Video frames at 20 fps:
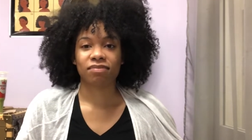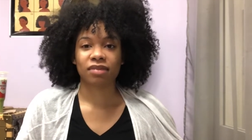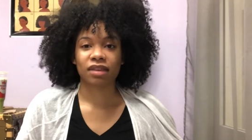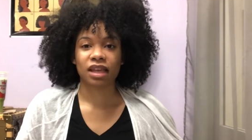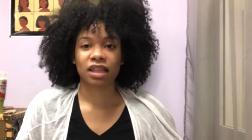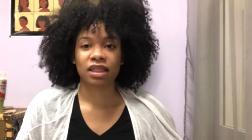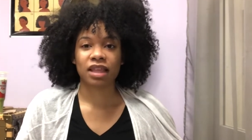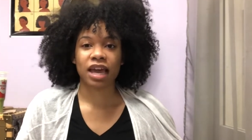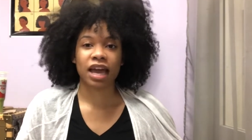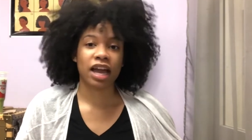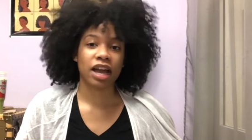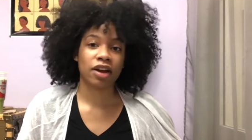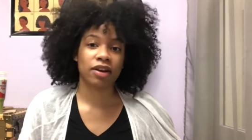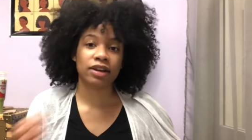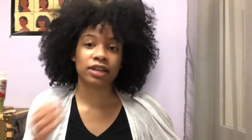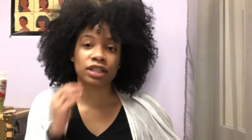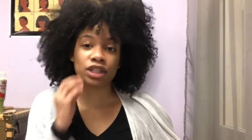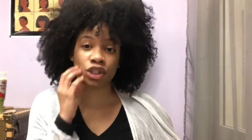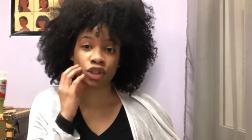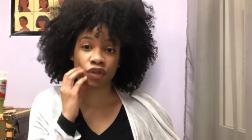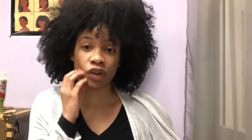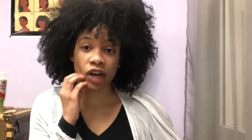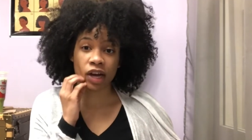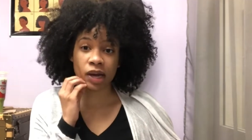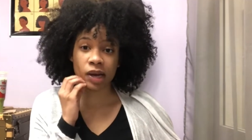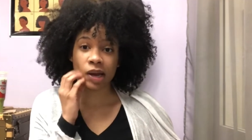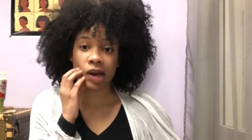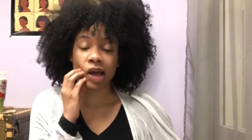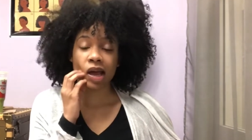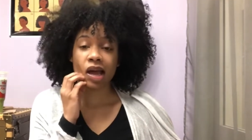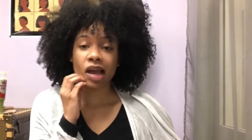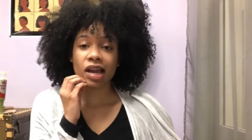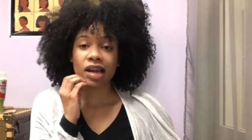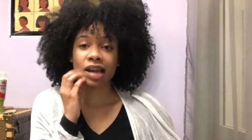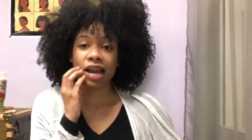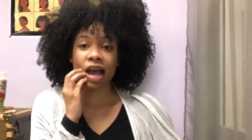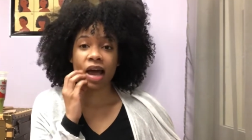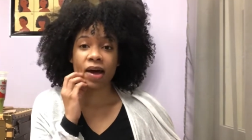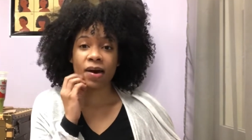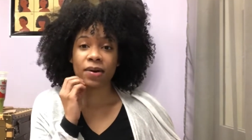the hair is straight.
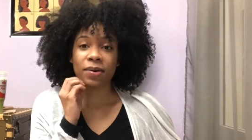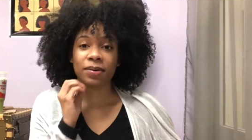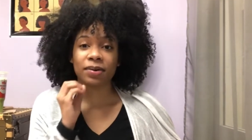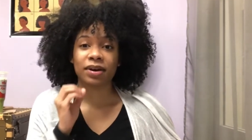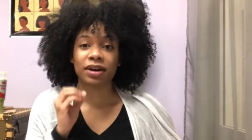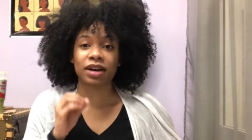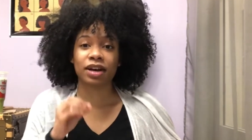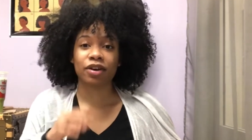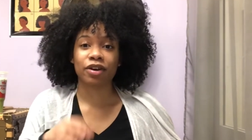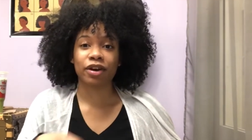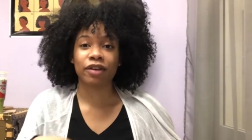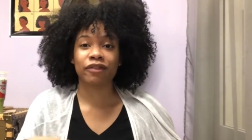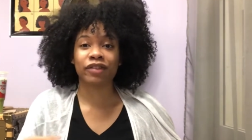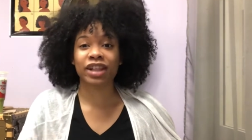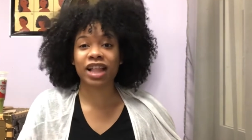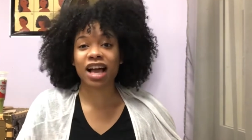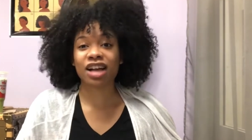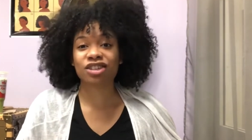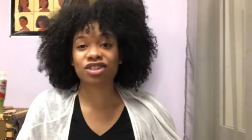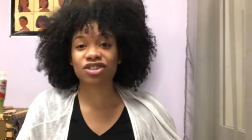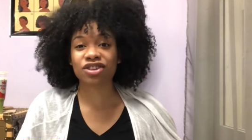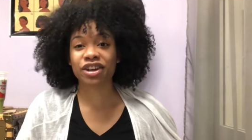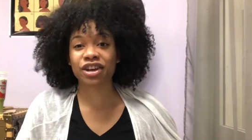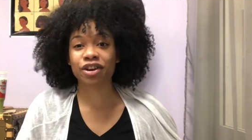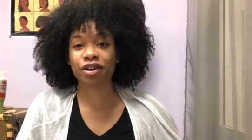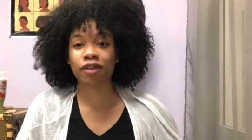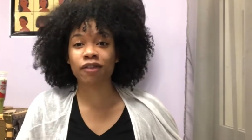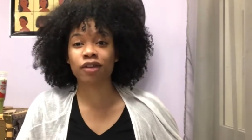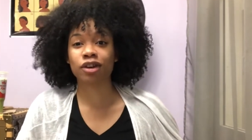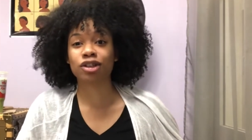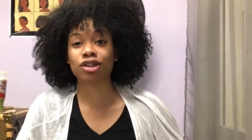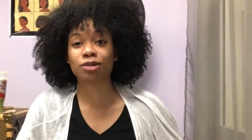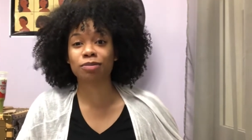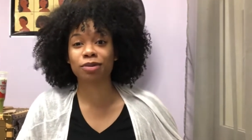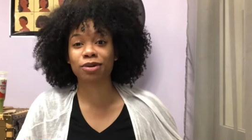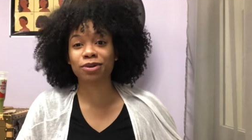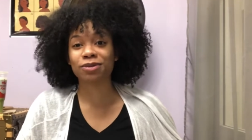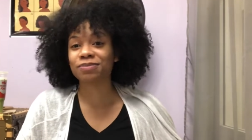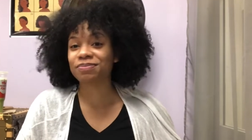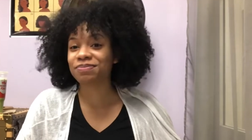Now relaxers are
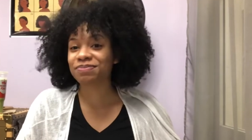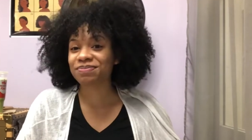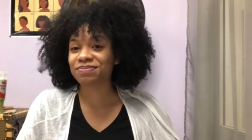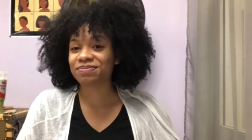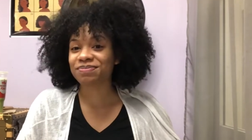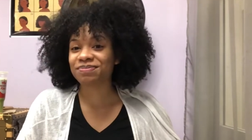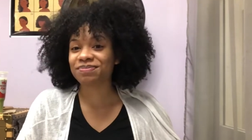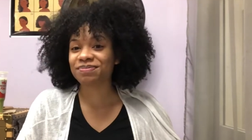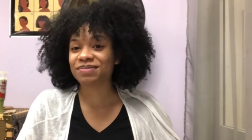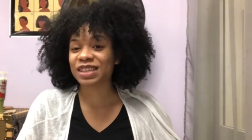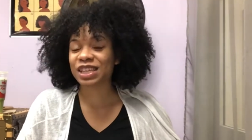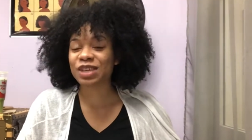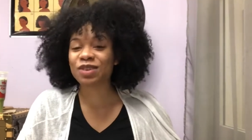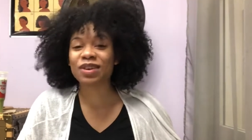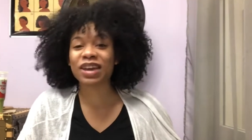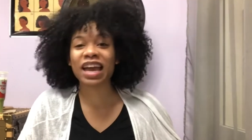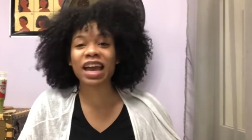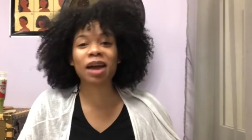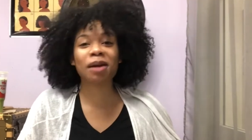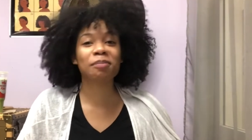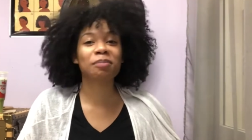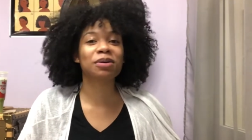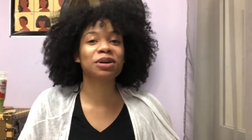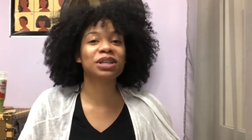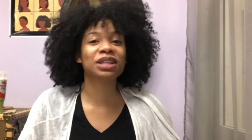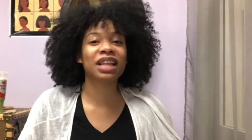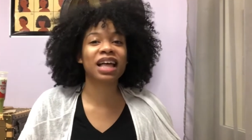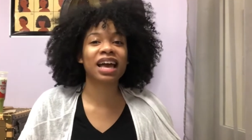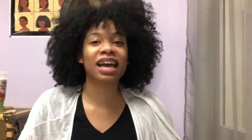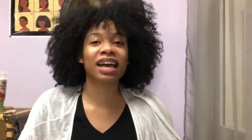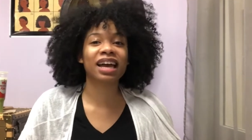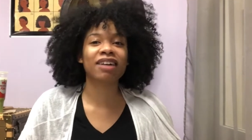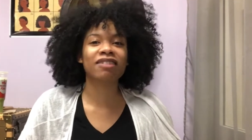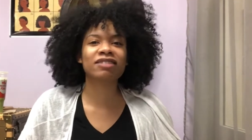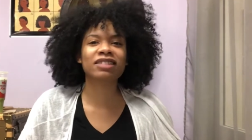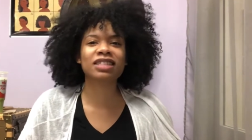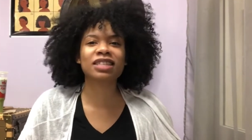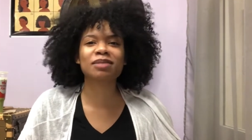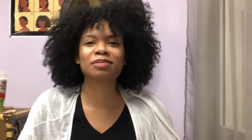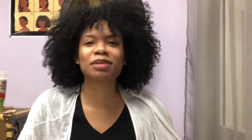irreversible. You can't put, like, I've
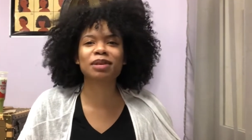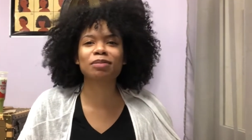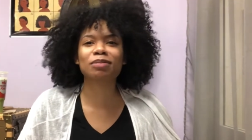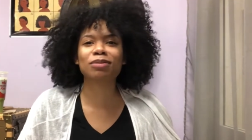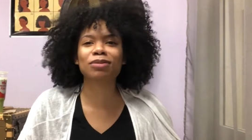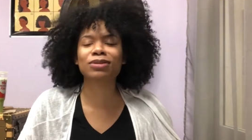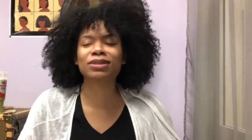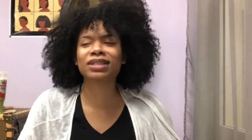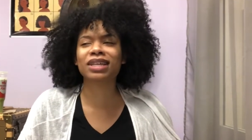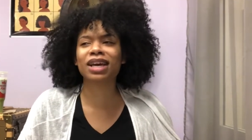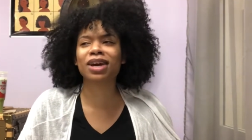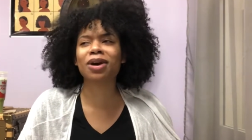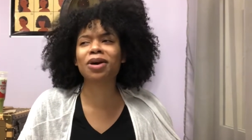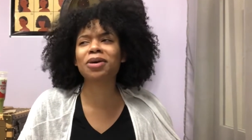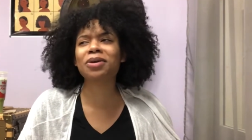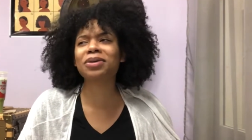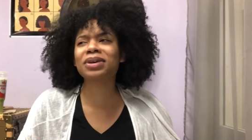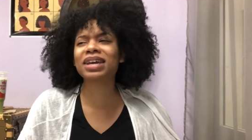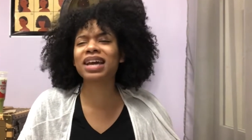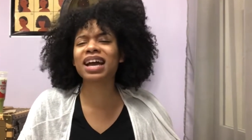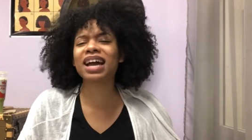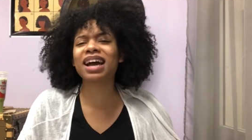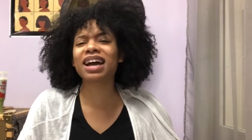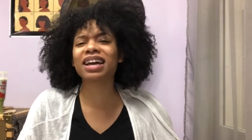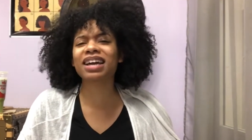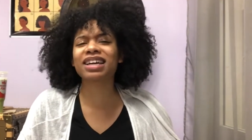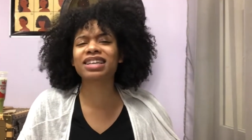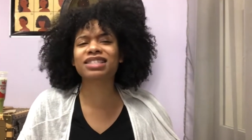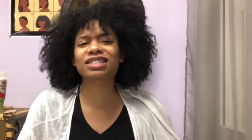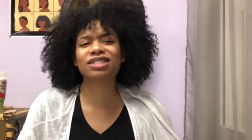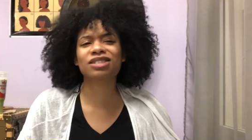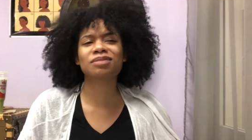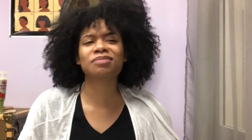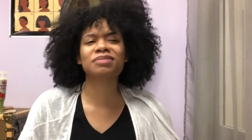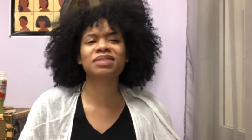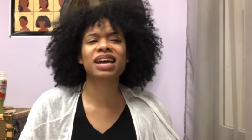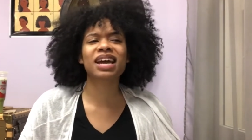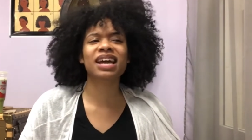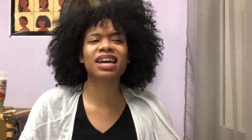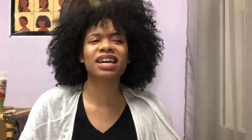seen people say, oh yeah, get some
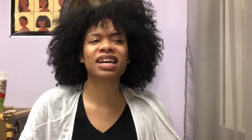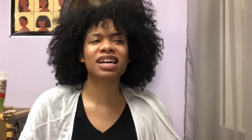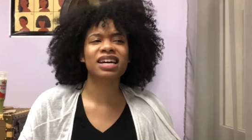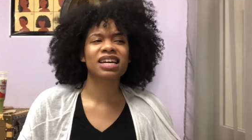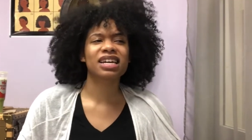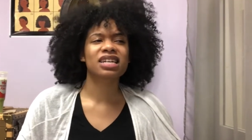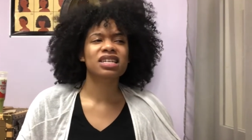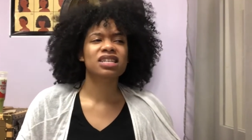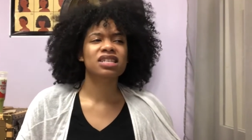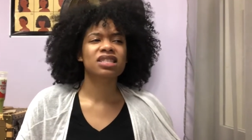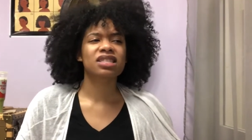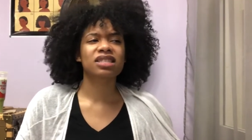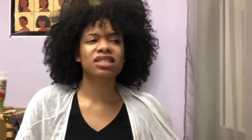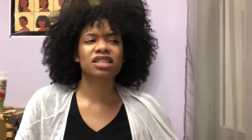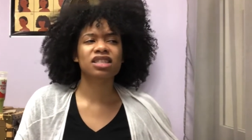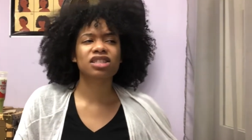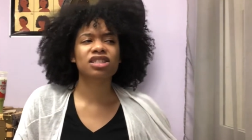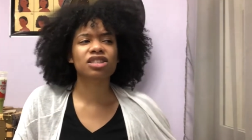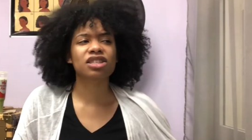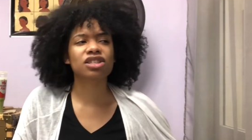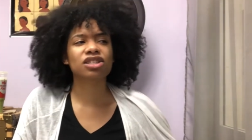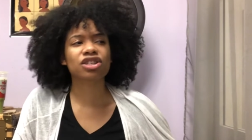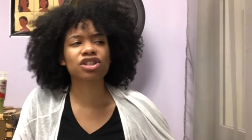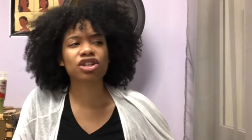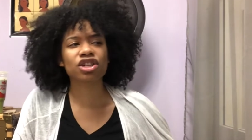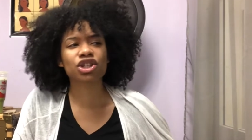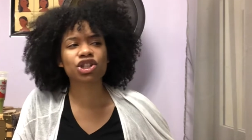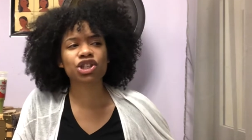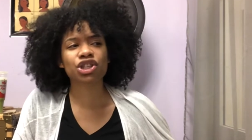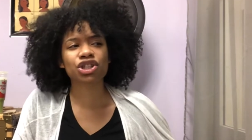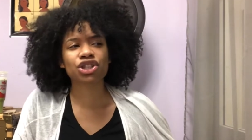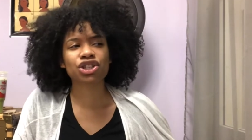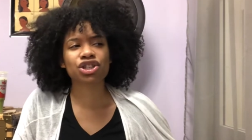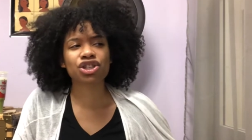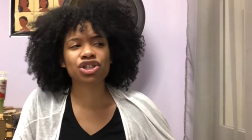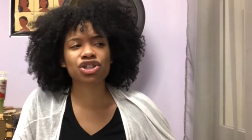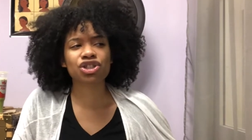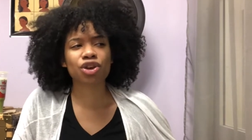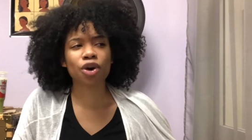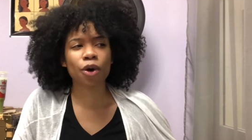like dish detergent
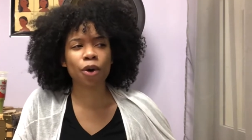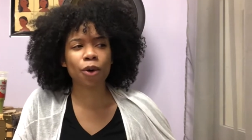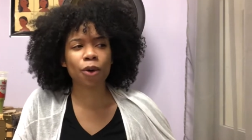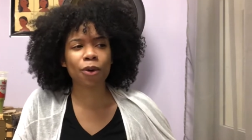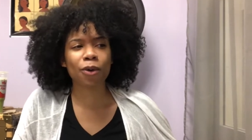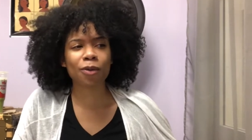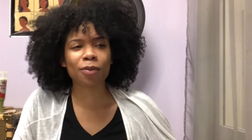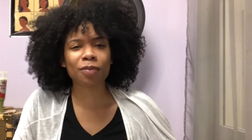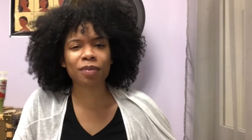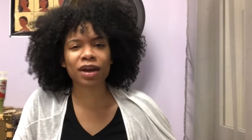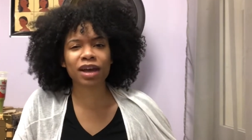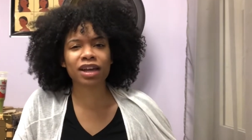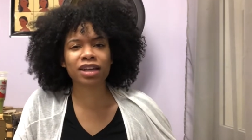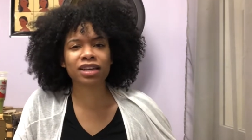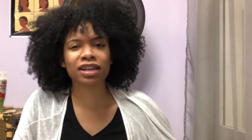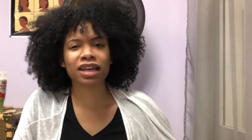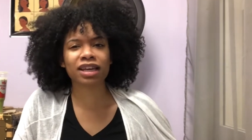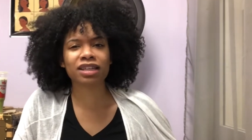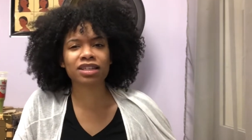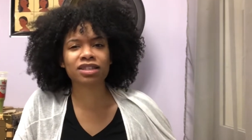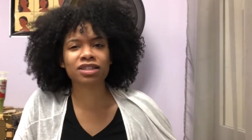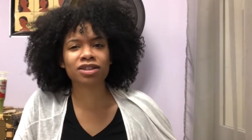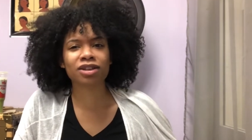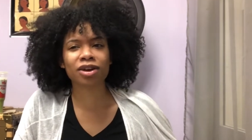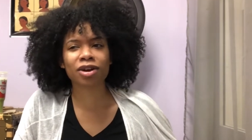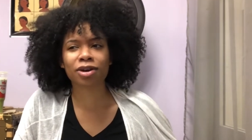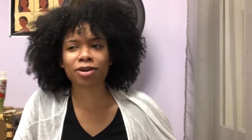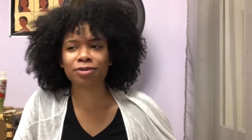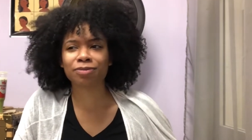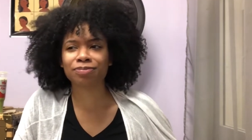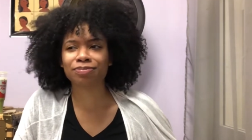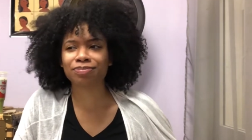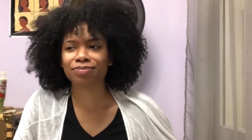soap and get some,